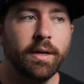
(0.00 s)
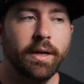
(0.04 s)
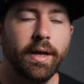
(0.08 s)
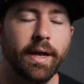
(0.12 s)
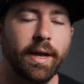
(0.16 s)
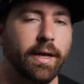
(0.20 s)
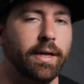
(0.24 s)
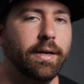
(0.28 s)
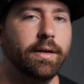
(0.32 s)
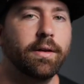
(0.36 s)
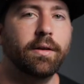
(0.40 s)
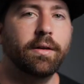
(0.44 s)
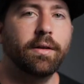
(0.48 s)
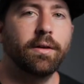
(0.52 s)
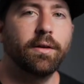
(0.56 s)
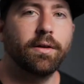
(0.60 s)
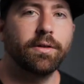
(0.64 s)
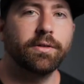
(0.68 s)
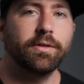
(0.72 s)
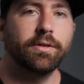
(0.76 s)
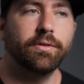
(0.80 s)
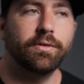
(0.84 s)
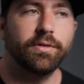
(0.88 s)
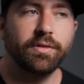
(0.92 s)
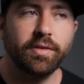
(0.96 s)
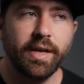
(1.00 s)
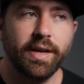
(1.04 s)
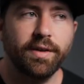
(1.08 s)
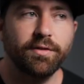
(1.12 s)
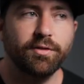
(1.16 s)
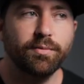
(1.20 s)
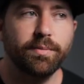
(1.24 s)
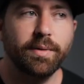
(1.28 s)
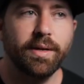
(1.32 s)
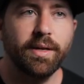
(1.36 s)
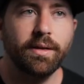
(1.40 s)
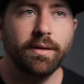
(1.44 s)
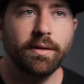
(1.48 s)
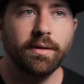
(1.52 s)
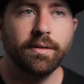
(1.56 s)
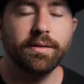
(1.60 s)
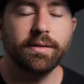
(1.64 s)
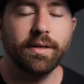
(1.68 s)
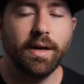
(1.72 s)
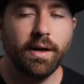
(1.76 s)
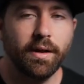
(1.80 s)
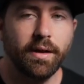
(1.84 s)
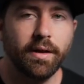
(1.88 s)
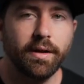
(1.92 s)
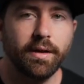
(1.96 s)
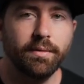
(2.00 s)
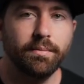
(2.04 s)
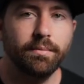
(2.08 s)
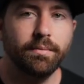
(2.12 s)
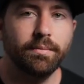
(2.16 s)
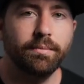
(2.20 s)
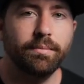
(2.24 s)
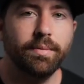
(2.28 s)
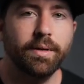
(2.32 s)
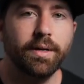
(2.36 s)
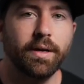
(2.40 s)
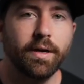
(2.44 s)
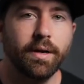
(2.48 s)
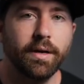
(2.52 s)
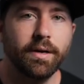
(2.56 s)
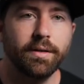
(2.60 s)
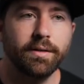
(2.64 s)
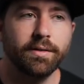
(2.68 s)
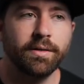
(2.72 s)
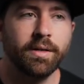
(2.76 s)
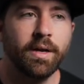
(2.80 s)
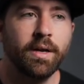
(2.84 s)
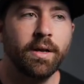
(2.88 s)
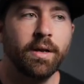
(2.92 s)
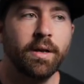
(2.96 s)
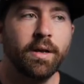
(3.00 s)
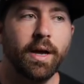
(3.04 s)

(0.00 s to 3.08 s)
And it also saves me time because